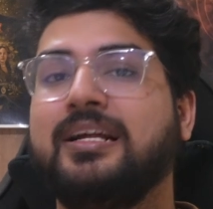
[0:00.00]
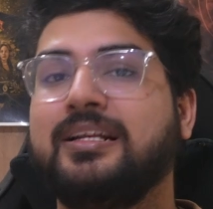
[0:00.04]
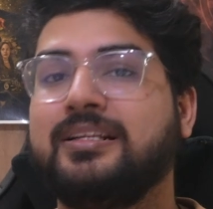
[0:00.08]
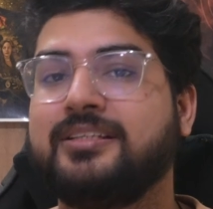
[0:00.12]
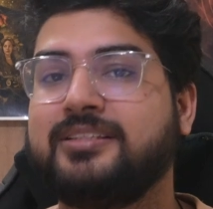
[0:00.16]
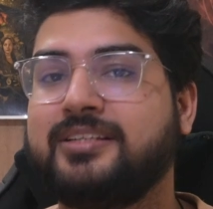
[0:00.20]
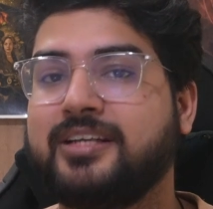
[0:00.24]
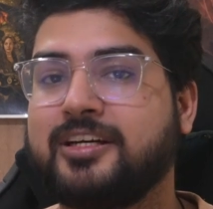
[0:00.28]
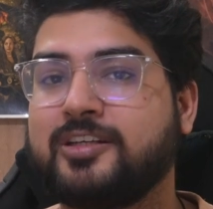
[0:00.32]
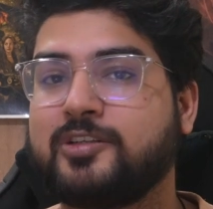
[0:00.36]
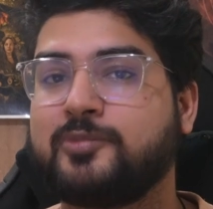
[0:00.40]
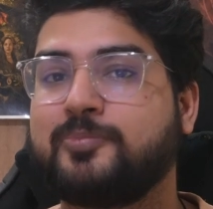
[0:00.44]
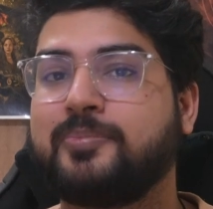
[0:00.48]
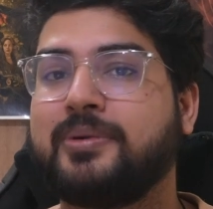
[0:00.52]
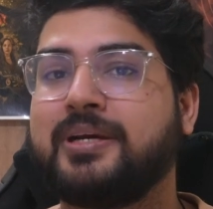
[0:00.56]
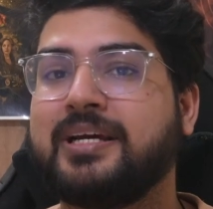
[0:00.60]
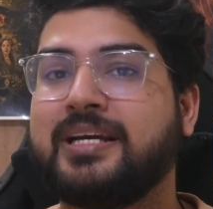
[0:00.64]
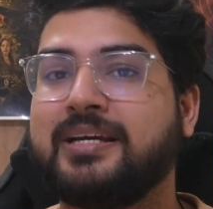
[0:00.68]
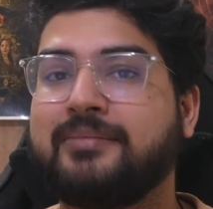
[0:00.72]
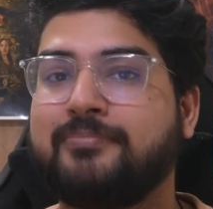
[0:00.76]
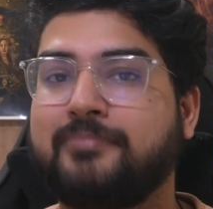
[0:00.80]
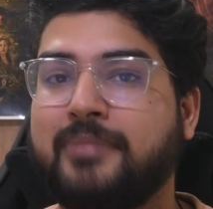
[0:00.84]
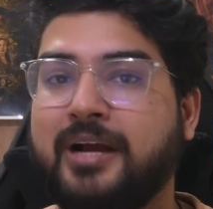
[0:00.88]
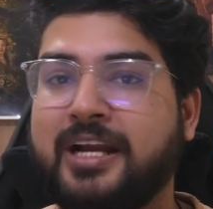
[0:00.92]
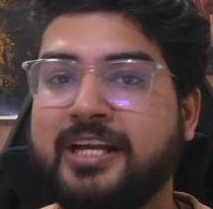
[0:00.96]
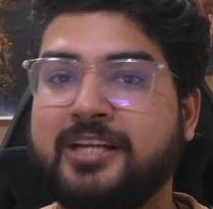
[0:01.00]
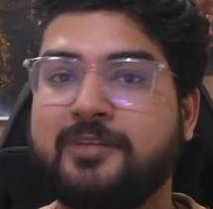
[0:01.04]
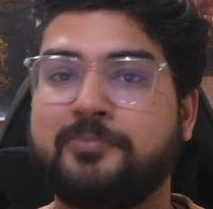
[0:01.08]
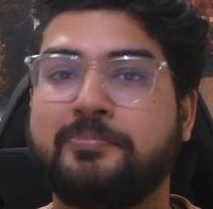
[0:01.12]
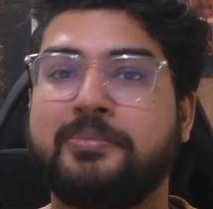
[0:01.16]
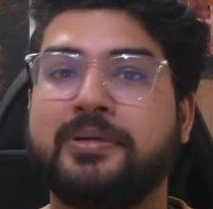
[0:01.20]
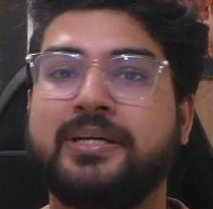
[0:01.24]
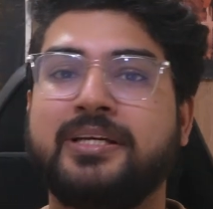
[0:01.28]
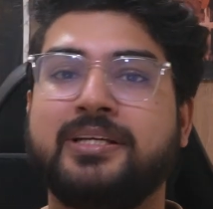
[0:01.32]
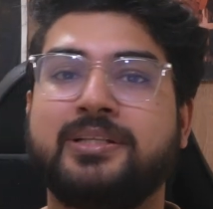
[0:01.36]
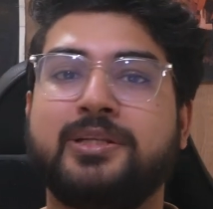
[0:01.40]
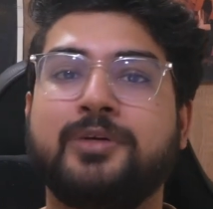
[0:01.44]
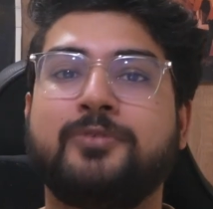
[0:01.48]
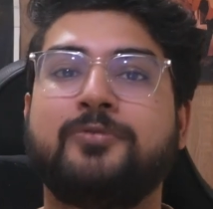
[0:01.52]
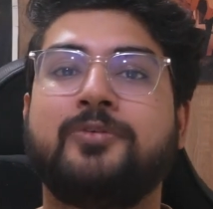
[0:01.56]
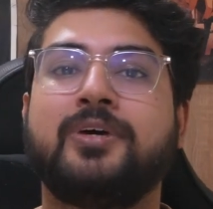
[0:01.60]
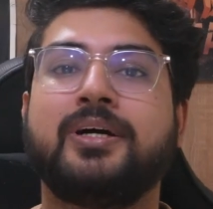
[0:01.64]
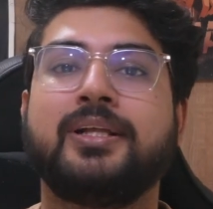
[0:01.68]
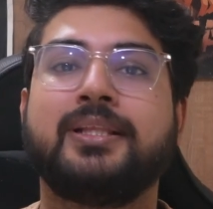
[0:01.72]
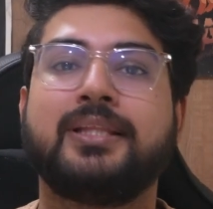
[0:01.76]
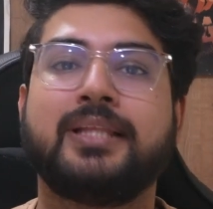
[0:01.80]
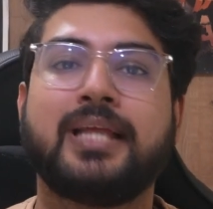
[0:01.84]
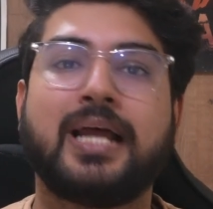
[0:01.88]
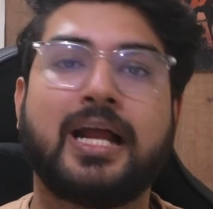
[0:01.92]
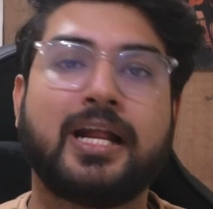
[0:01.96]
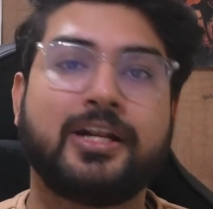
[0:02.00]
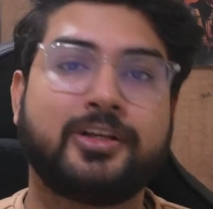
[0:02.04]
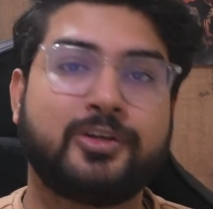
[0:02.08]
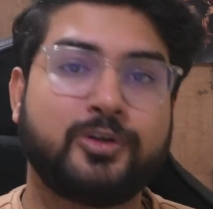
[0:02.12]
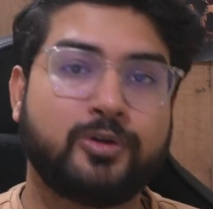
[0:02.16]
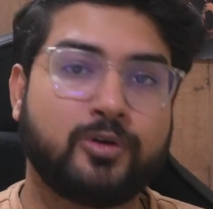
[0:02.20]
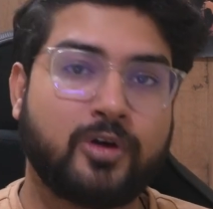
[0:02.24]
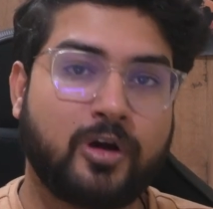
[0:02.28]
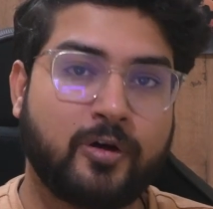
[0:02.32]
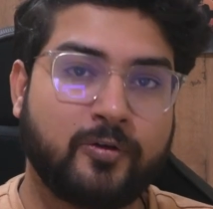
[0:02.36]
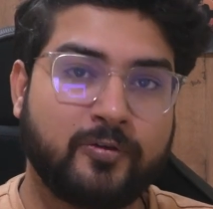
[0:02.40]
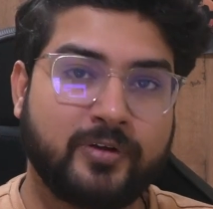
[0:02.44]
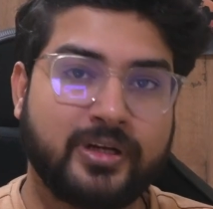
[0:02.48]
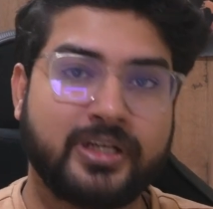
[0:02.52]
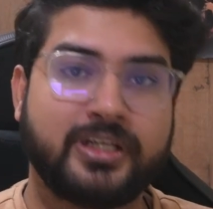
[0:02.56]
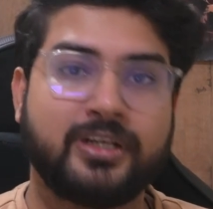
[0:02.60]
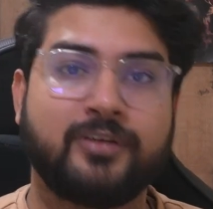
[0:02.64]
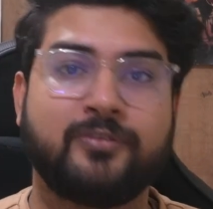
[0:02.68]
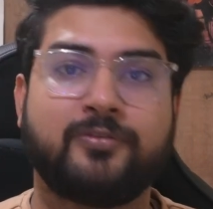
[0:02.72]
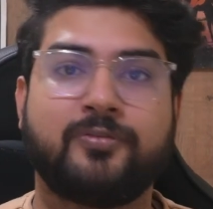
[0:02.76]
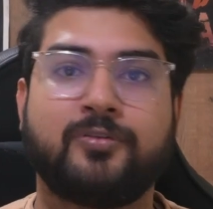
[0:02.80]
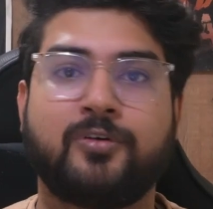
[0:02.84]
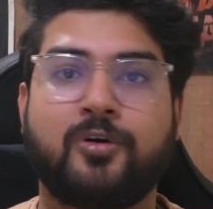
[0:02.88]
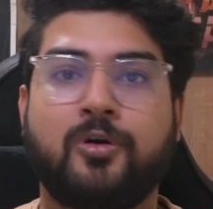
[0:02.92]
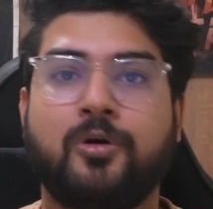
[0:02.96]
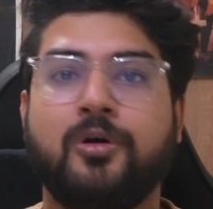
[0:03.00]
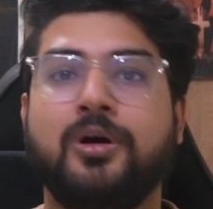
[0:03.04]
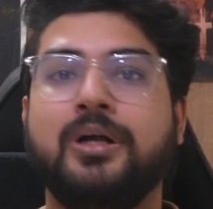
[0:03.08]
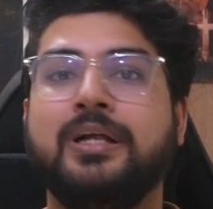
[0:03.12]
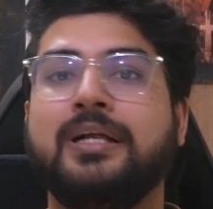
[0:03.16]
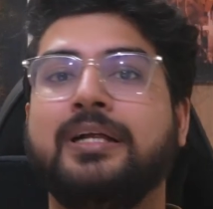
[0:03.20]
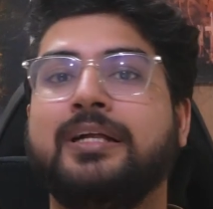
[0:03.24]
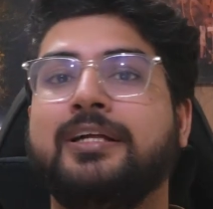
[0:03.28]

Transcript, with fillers: Juspay might be the one that you are waiting for.